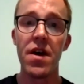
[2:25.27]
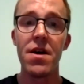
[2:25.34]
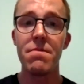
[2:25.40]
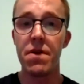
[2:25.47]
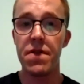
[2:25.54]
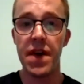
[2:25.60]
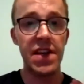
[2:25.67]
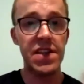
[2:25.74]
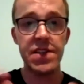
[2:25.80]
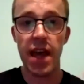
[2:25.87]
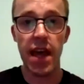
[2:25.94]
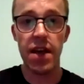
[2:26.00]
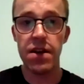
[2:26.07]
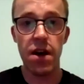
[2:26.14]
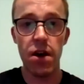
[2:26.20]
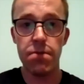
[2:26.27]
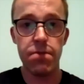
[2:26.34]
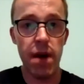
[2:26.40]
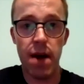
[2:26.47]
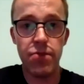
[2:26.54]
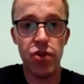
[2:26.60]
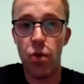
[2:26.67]
but they say, no,
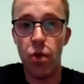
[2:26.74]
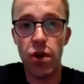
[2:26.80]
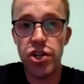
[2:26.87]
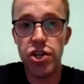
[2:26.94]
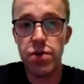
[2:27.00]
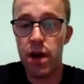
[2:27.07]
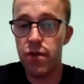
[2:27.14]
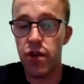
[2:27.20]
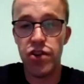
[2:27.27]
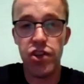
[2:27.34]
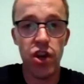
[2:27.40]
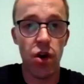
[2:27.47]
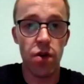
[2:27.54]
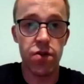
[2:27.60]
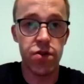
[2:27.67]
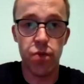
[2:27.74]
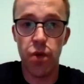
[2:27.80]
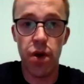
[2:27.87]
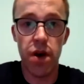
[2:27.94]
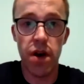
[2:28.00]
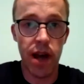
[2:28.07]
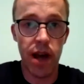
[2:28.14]
I don't want to, I've got to go to
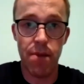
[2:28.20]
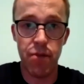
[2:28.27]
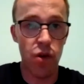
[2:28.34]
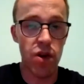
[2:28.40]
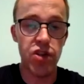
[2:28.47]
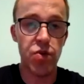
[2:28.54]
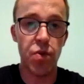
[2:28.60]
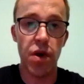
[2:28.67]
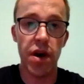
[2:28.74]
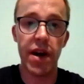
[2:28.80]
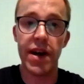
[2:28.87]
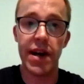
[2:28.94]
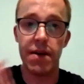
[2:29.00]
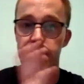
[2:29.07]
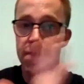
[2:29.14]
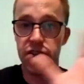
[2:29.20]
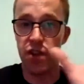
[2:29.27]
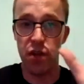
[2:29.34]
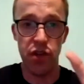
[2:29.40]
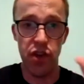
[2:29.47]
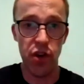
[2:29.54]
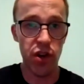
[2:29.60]
work, I'm going to work, and there's
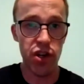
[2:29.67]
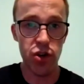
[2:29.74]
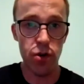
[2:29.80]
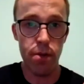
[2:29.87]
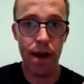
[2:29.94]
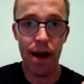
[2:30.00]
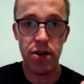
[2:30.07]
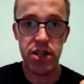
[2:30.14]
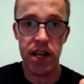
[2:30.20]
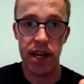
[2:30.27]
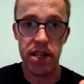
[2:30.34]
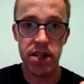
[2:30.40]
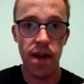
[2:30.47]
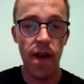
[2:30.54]
nothing you can do about it.